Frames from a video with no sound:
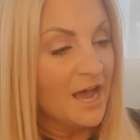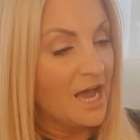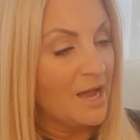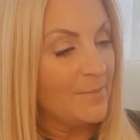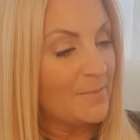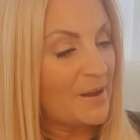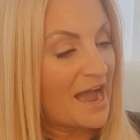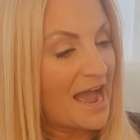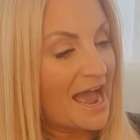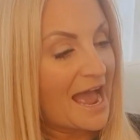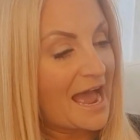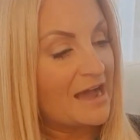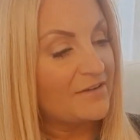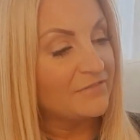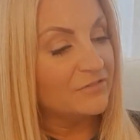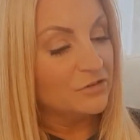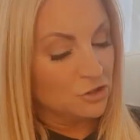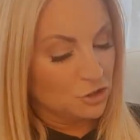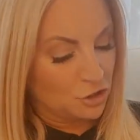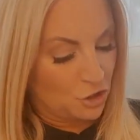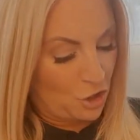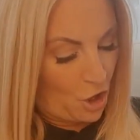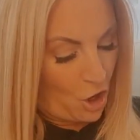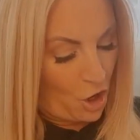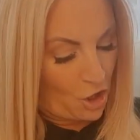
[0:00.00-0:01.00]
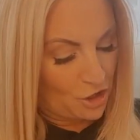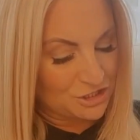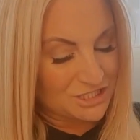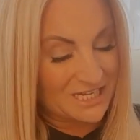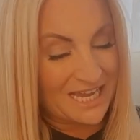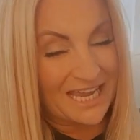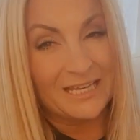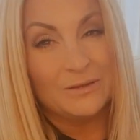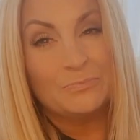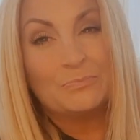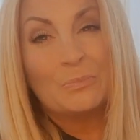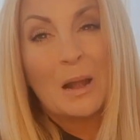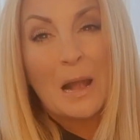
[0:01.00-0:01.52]
I haven't got
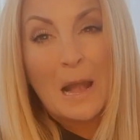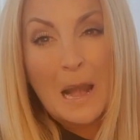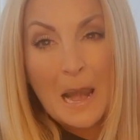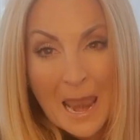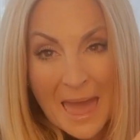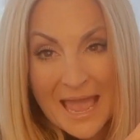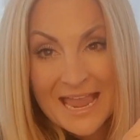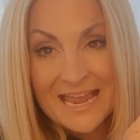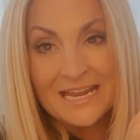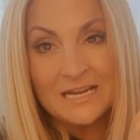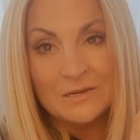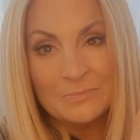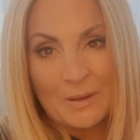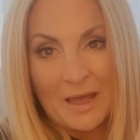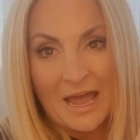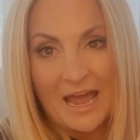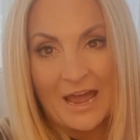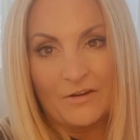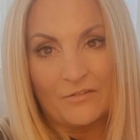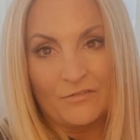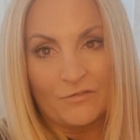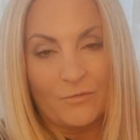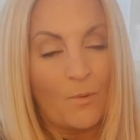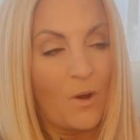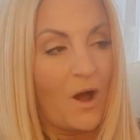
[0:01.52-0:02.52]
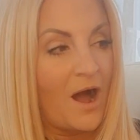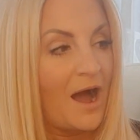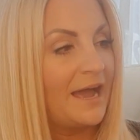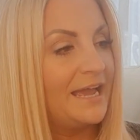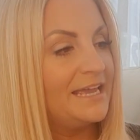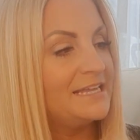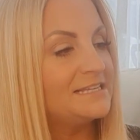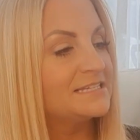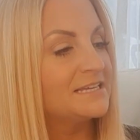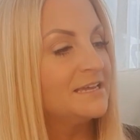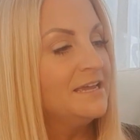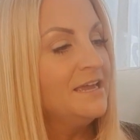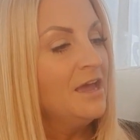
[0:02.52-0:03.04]
a plain pair of
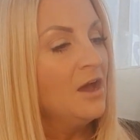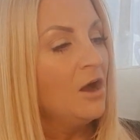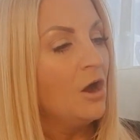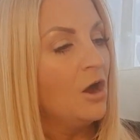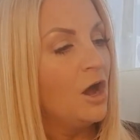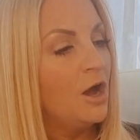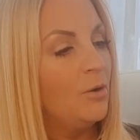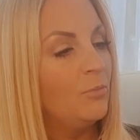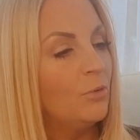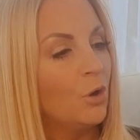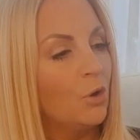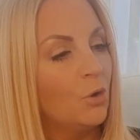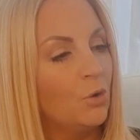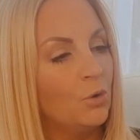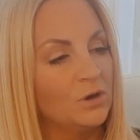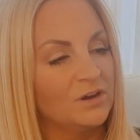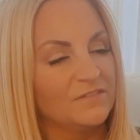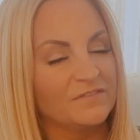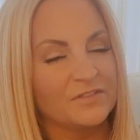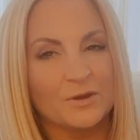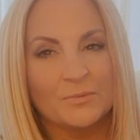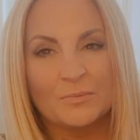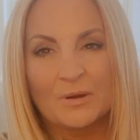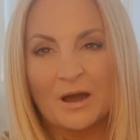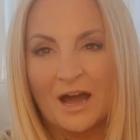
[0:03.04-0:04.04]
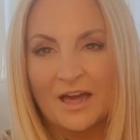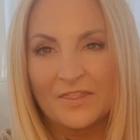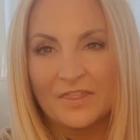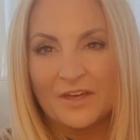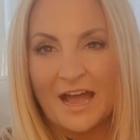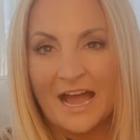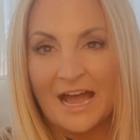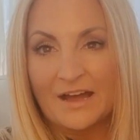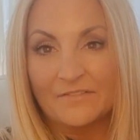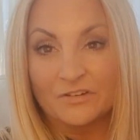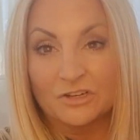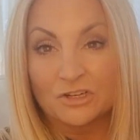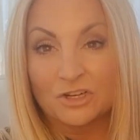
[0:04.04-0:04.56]
white. All of them either
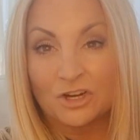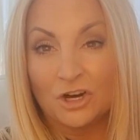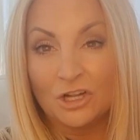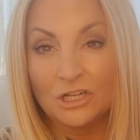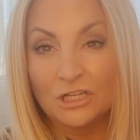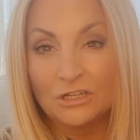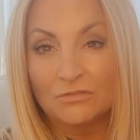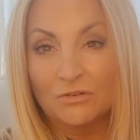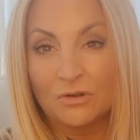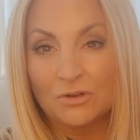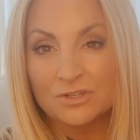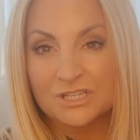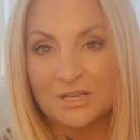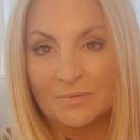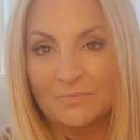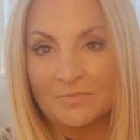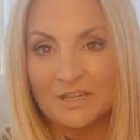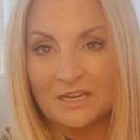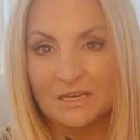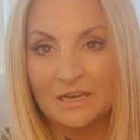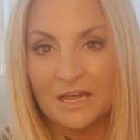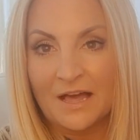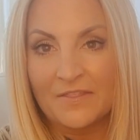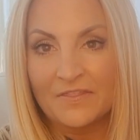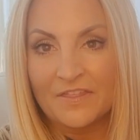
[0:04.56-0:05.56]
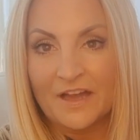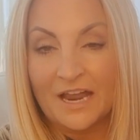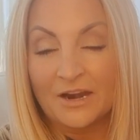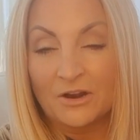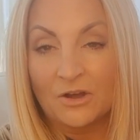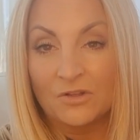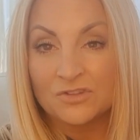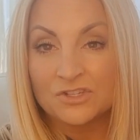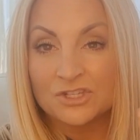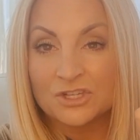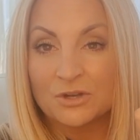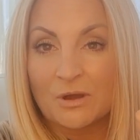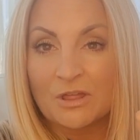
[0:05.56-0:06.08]
have a collar or something like that
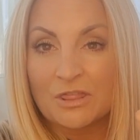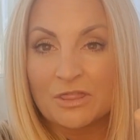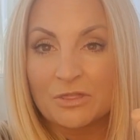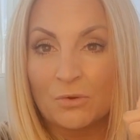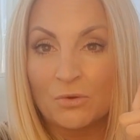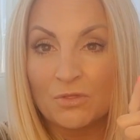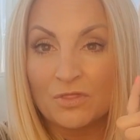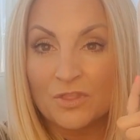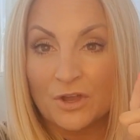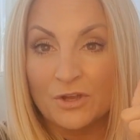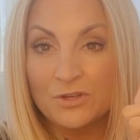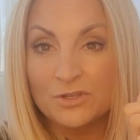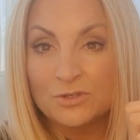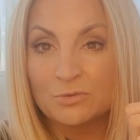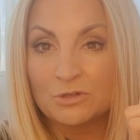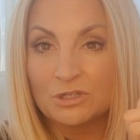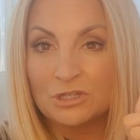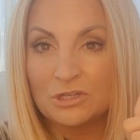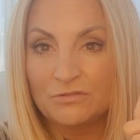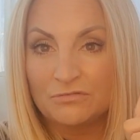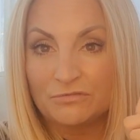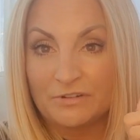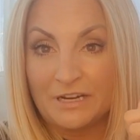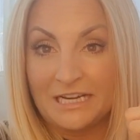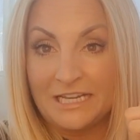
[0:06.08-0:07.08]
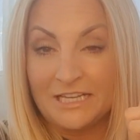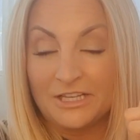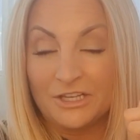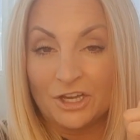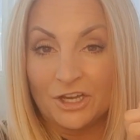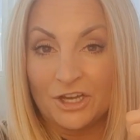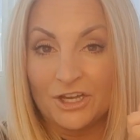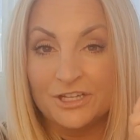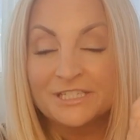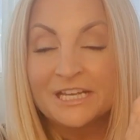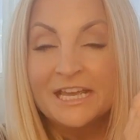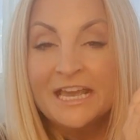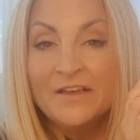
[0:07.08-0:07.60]
on, so I thought those would look really
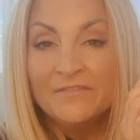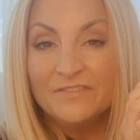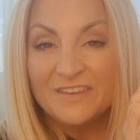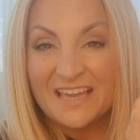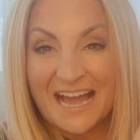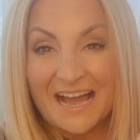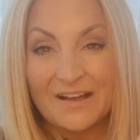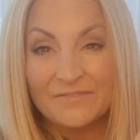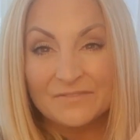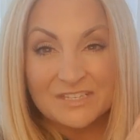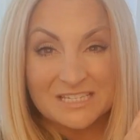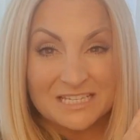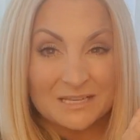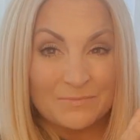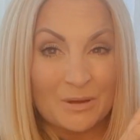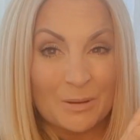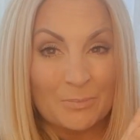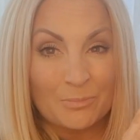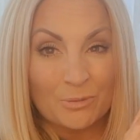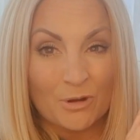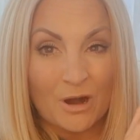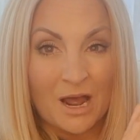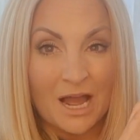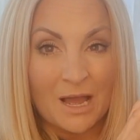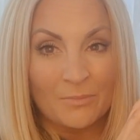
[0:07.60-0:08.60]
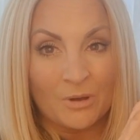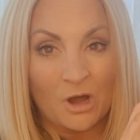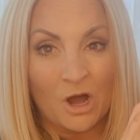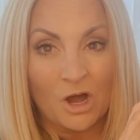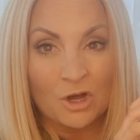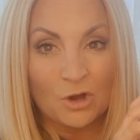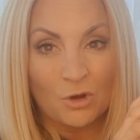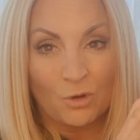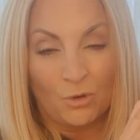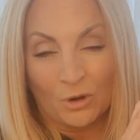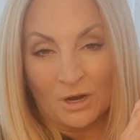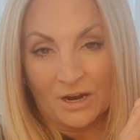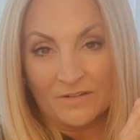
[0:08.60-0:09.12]
good. If you haven't seen my
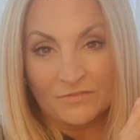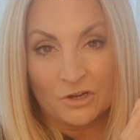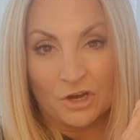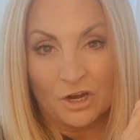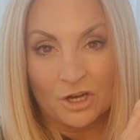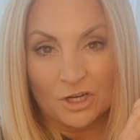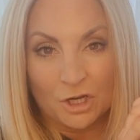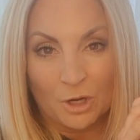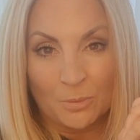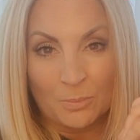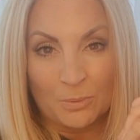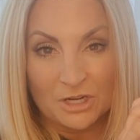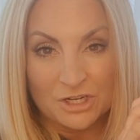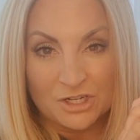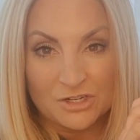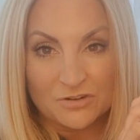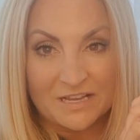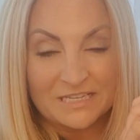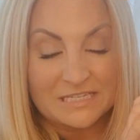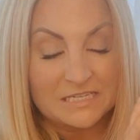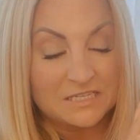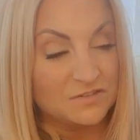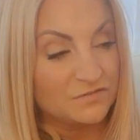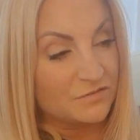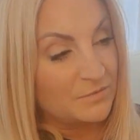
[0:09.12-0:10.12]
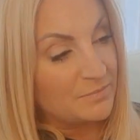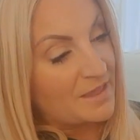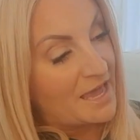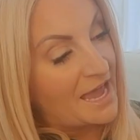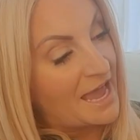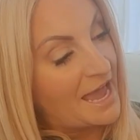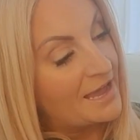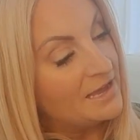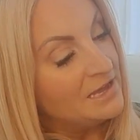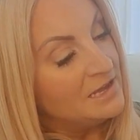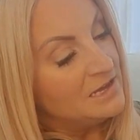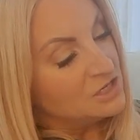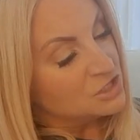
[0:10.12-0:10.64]
Primark haul, I've got a couple of dresses from
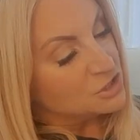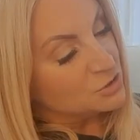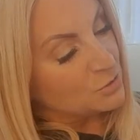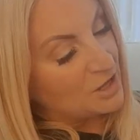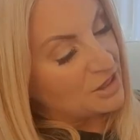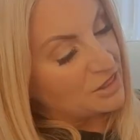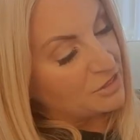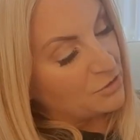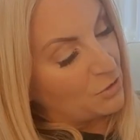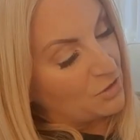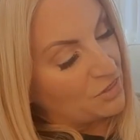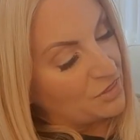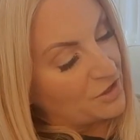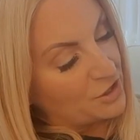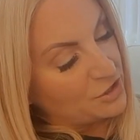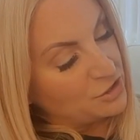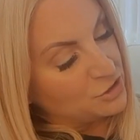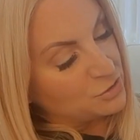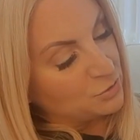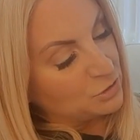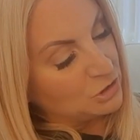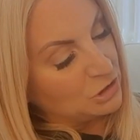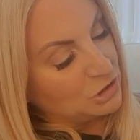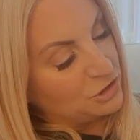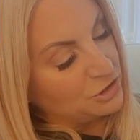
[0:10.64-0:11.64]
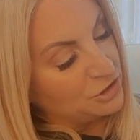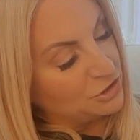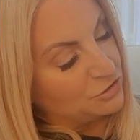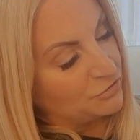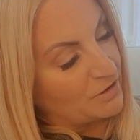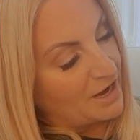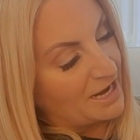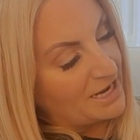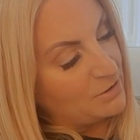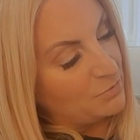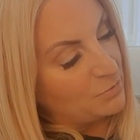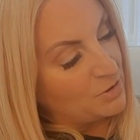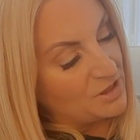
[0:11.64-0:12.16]
there, so I thought those would look
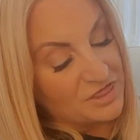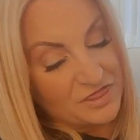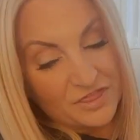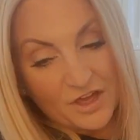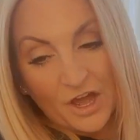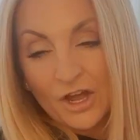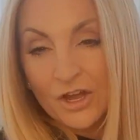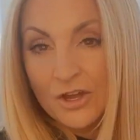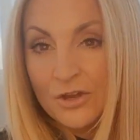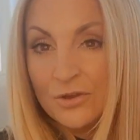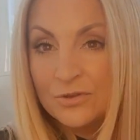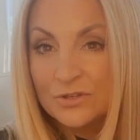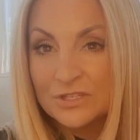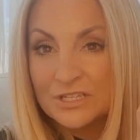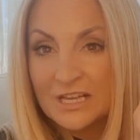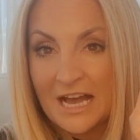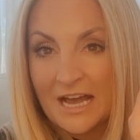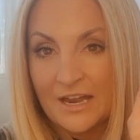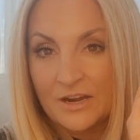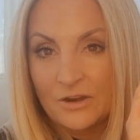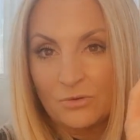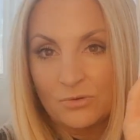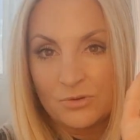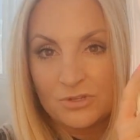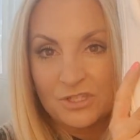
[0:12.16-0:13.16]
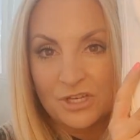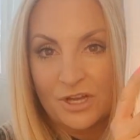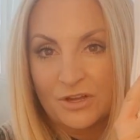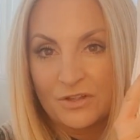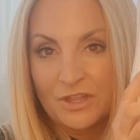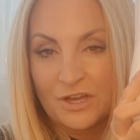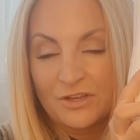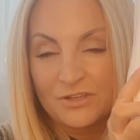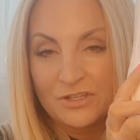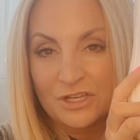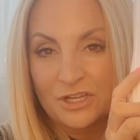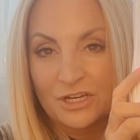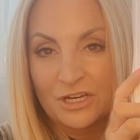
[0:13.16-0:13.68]
great with those. And also,
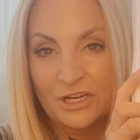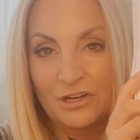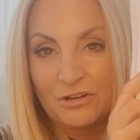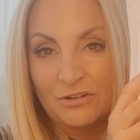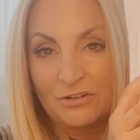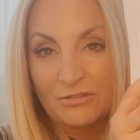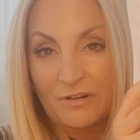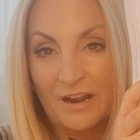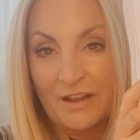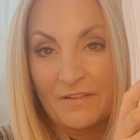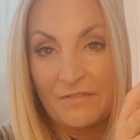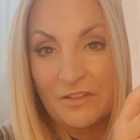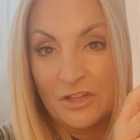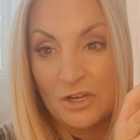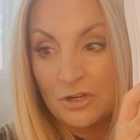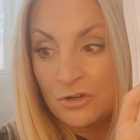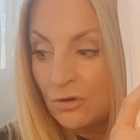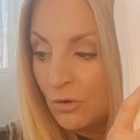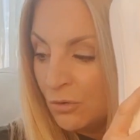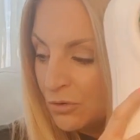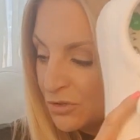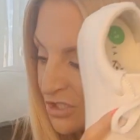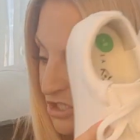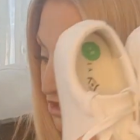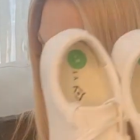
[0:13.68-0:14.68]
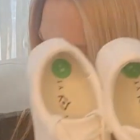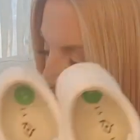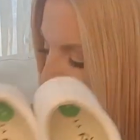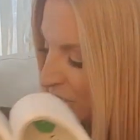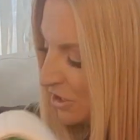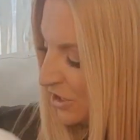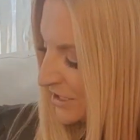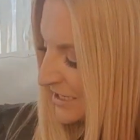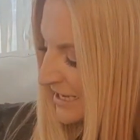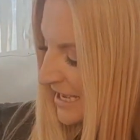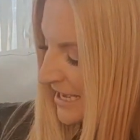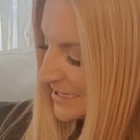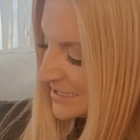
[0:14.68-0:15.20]
those are going to look great for the nautical
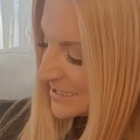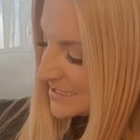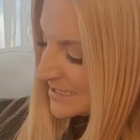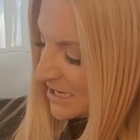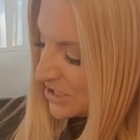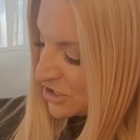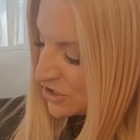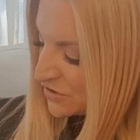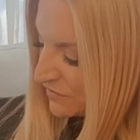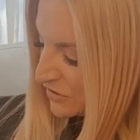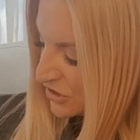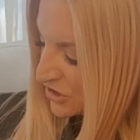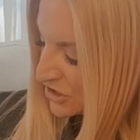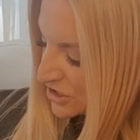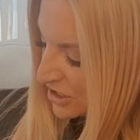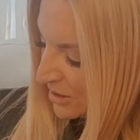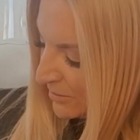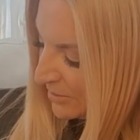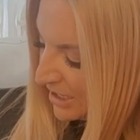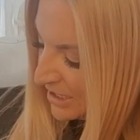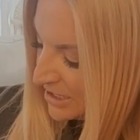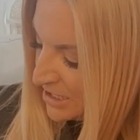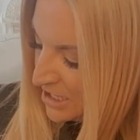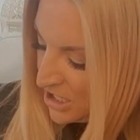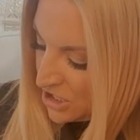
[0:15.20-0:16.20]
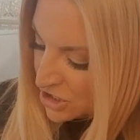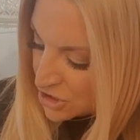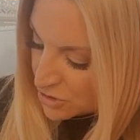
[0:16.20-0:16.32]
look, etc. for the summer.